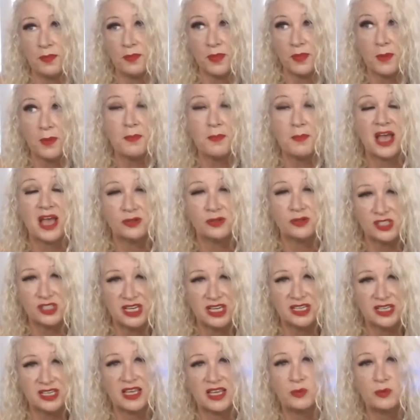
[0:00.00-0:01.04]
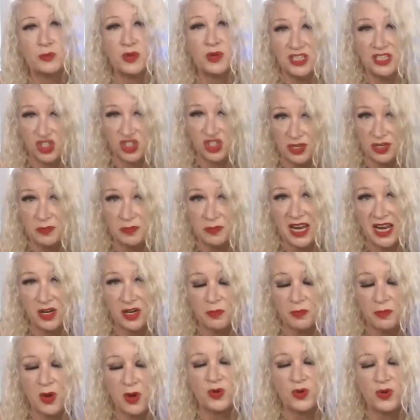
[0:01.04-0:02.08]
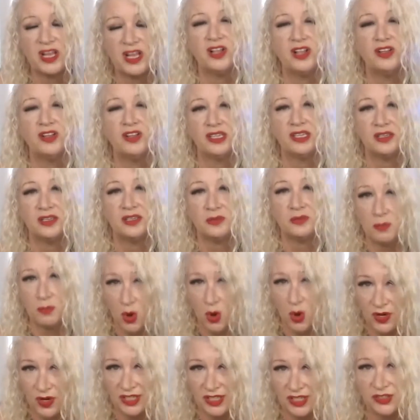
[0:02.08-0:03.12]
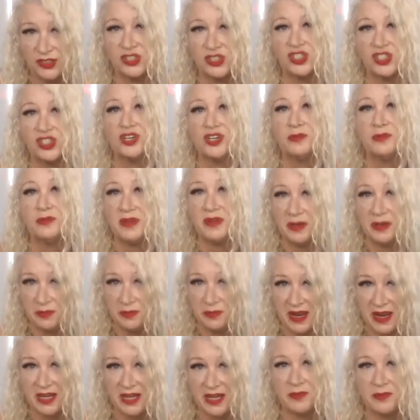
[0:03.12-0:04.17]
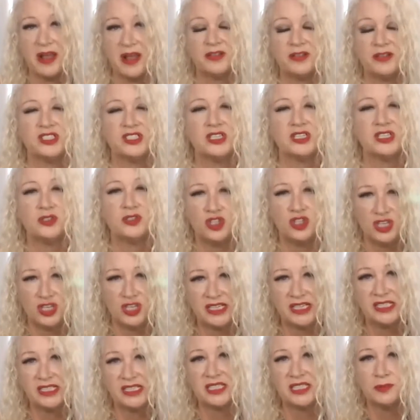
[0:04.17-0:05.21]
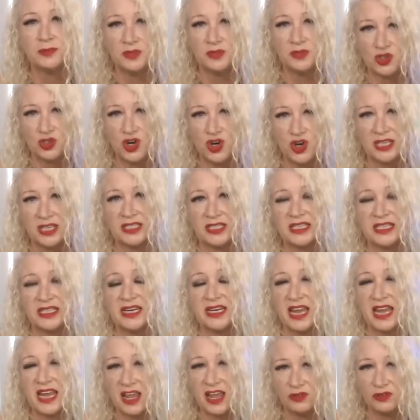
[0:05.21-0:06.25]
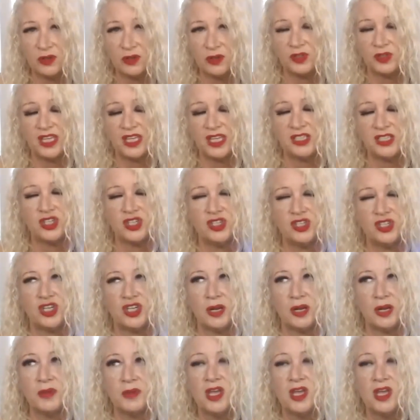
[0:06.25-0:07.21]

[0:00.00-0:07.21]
a mountain that we should make a molehill, and molehills should be made a mountain. You need some stress in every relationship.